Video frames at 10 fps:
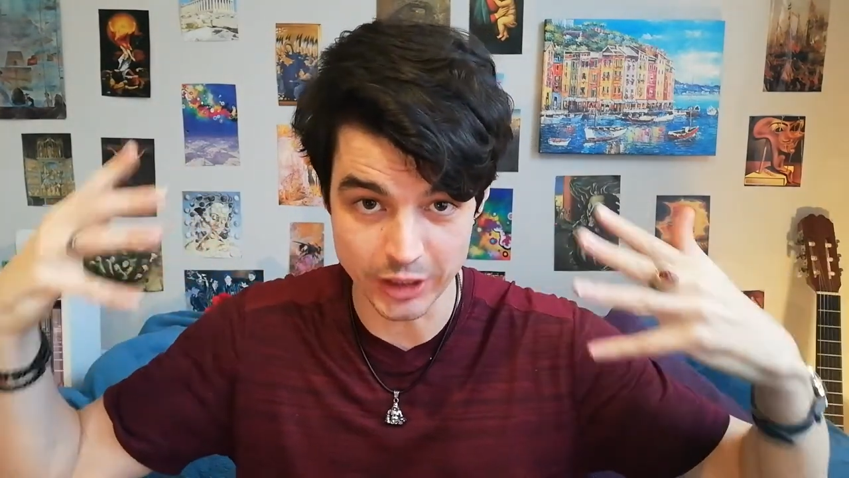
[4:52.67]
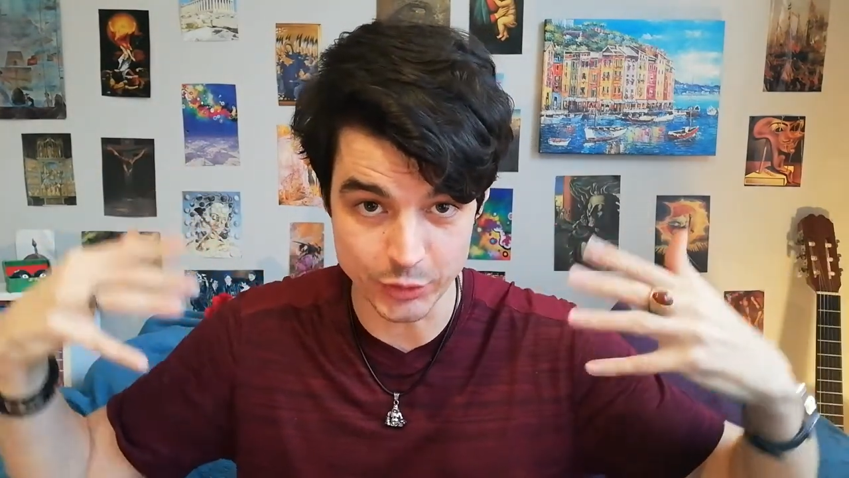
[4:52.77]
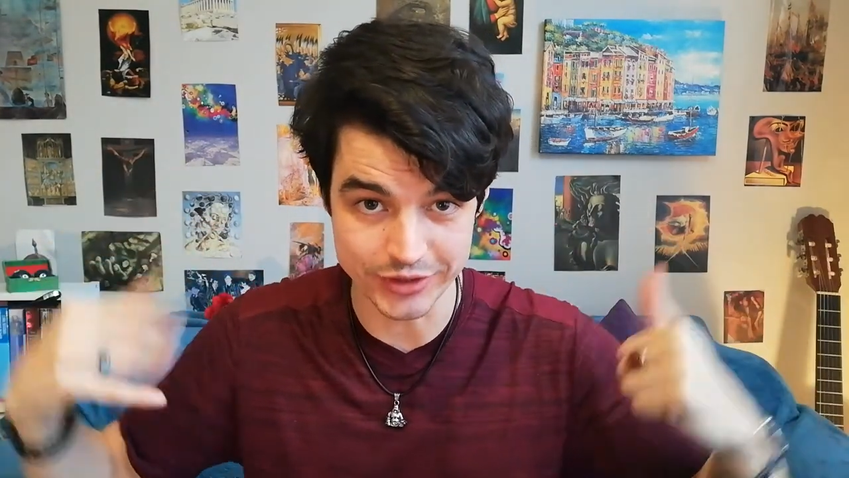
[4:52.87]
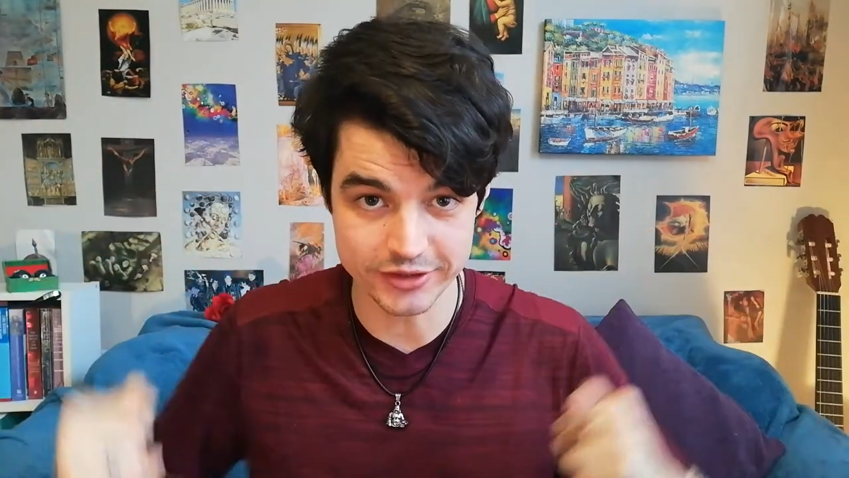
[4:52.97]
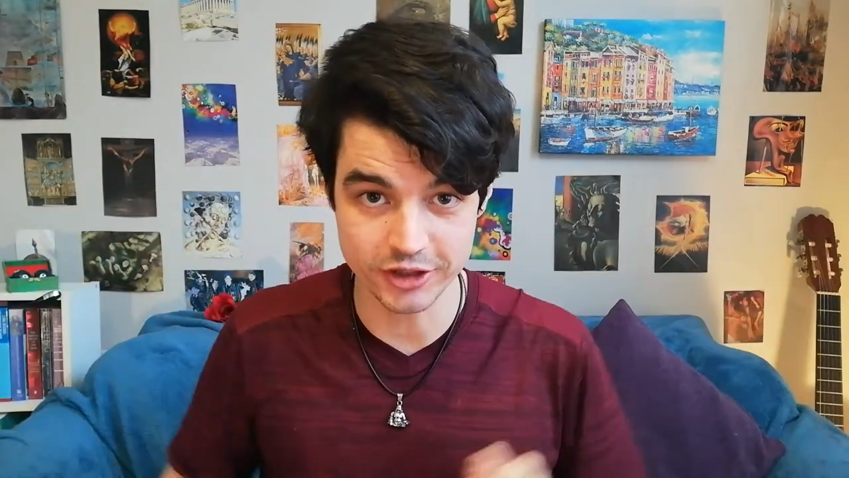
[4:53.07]

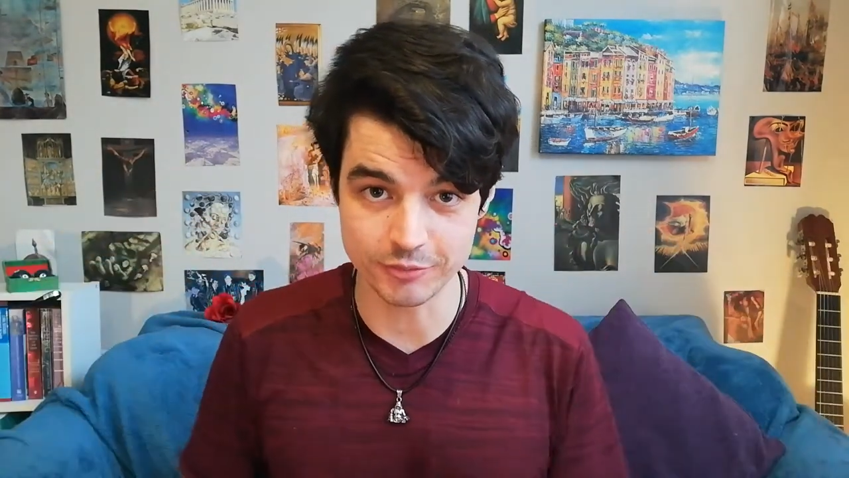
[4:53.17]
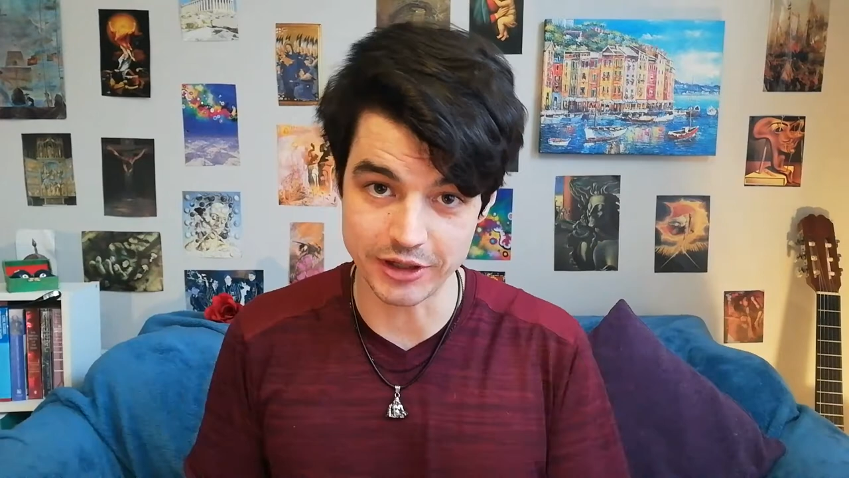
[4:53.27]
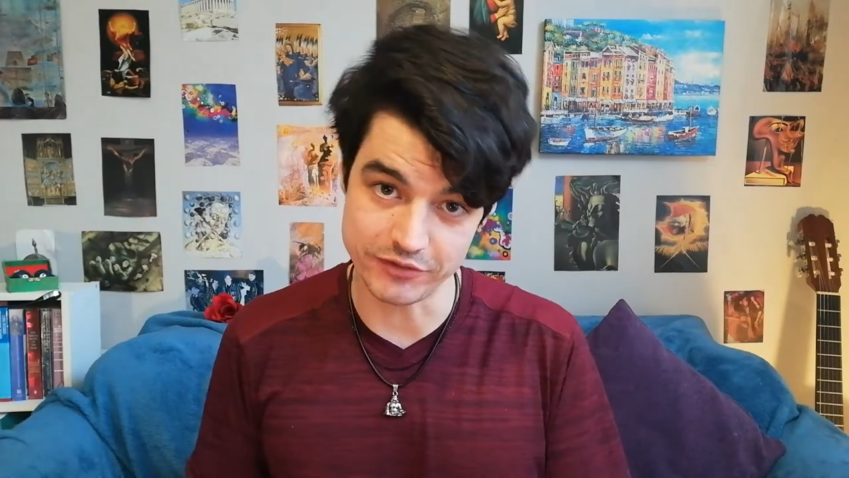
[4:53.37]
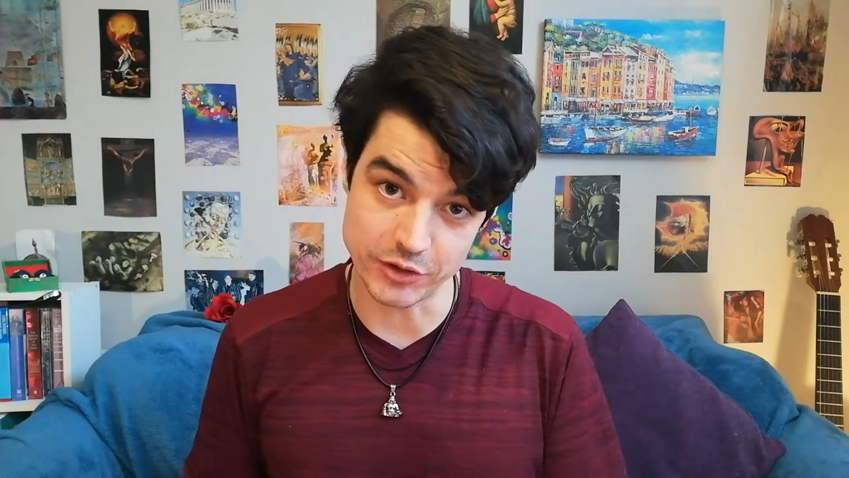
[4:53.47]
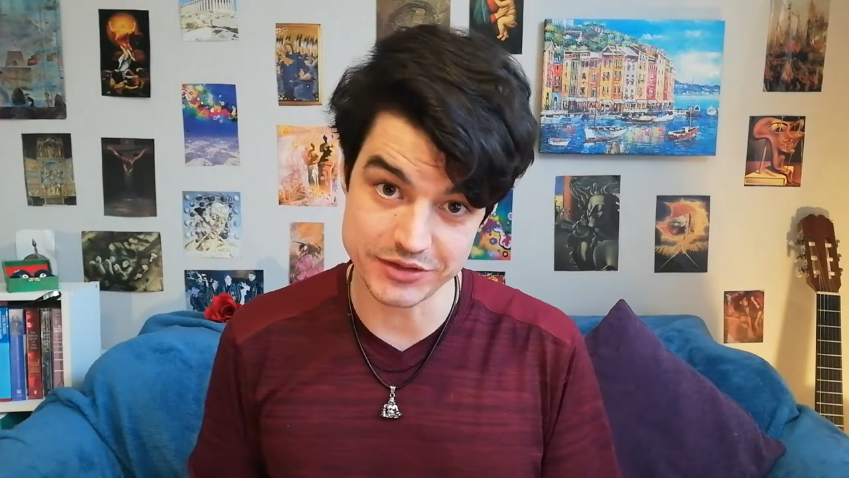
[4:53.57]
loaded, you may
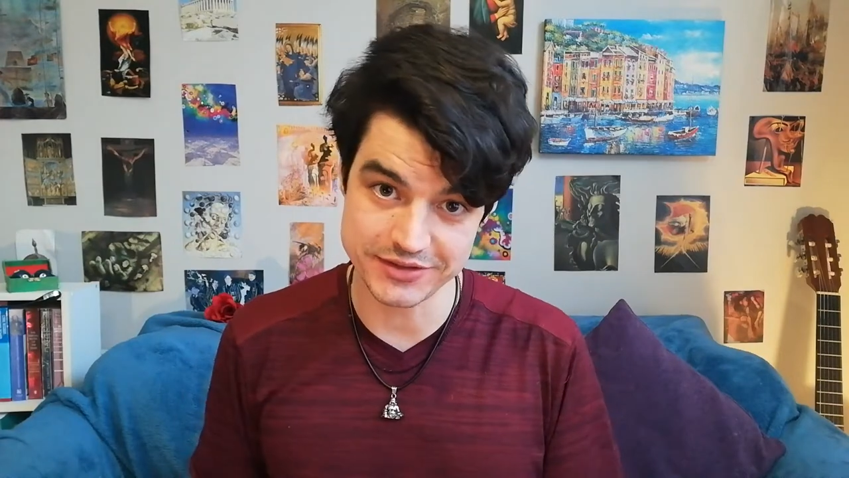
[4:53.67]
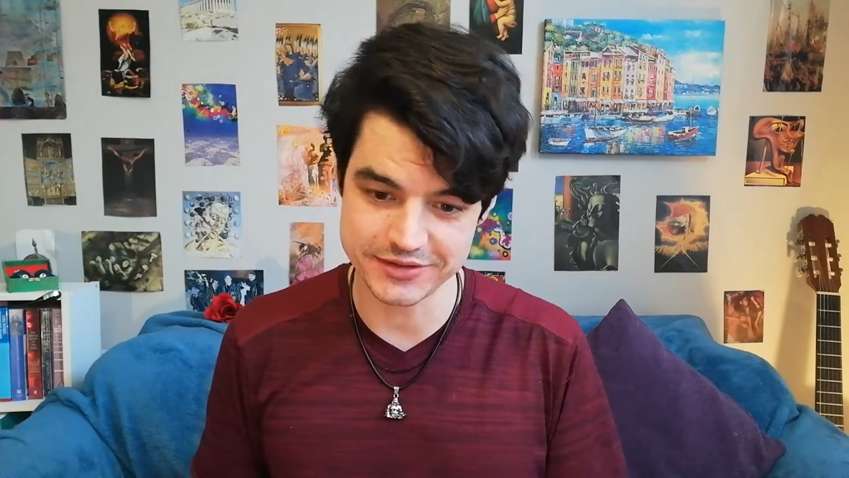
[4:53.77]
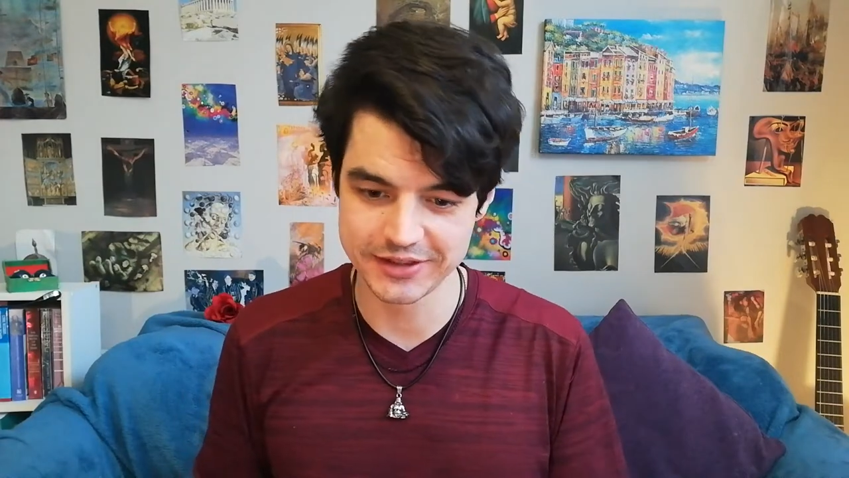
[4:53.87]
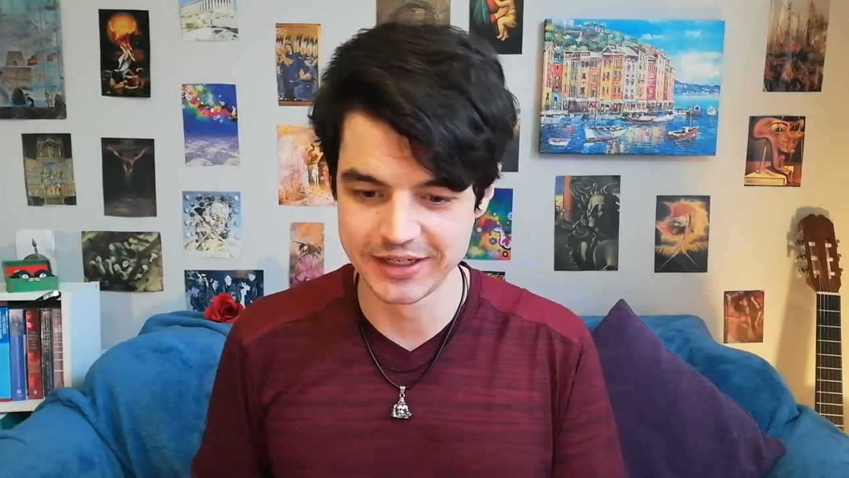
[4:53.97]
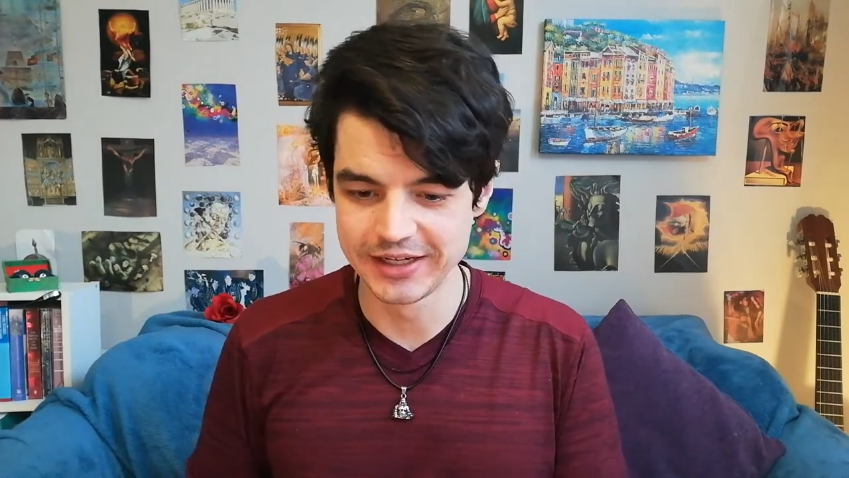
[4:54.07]
have noticed.